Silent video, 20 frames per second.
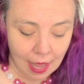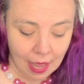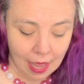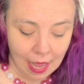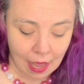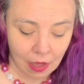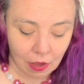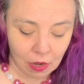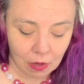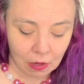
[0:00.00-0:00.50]

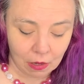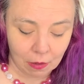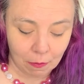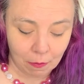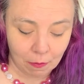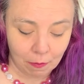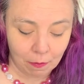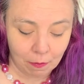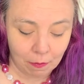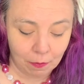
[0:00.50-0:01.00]
how to
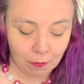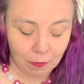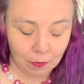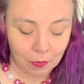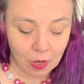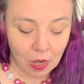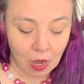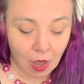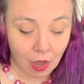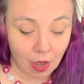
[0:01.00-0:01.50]

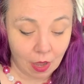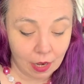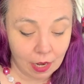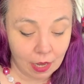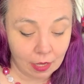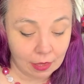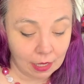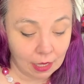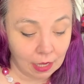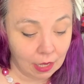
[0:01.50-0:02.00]
knot
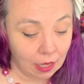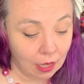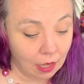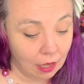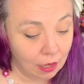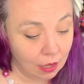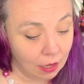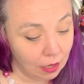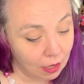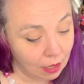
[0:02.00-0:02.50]
at the
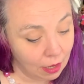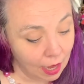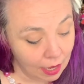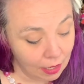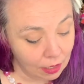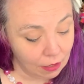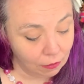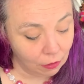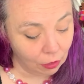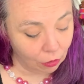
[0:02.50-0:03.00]

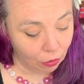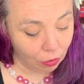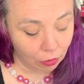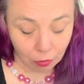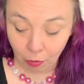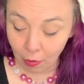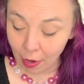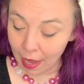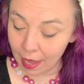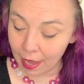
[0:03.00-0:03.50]
end of your
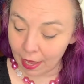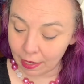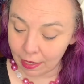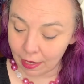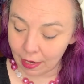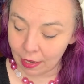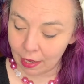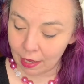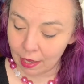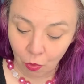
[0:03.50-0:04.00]
thread,
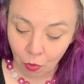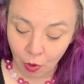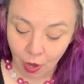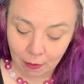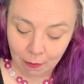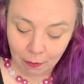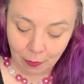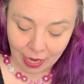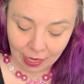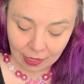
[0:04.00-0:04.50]

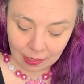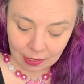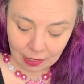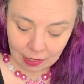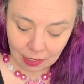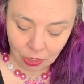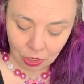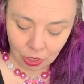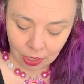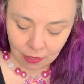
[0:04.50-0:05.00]
what
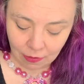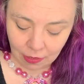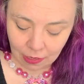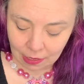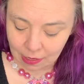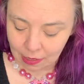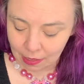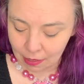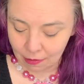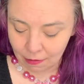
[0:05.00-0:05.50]
backstitch, even
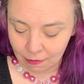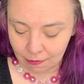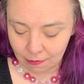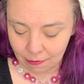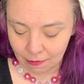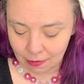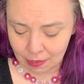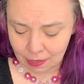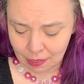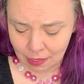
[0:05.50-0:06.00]

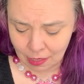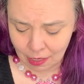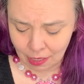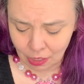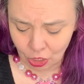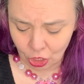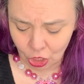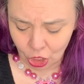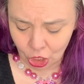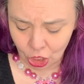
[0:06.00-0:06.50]

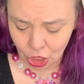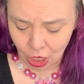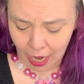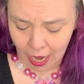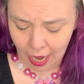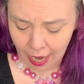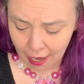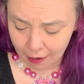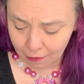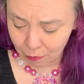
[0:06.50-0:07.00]
stitch,
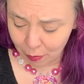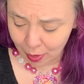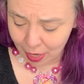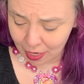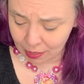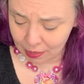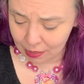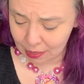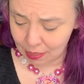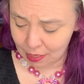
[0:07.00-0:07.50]
half
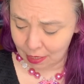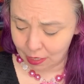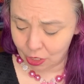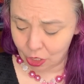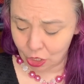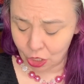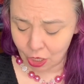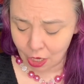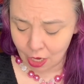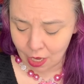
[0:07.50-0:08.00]

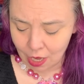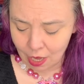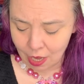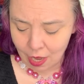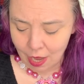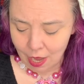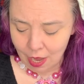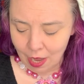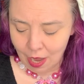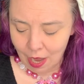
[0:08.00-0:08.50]
backstitch.
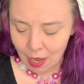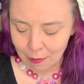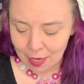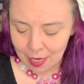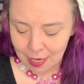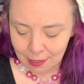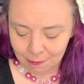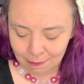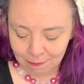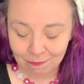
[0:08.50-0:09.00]
I
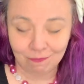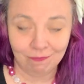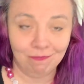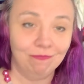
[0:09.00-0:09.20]
mean,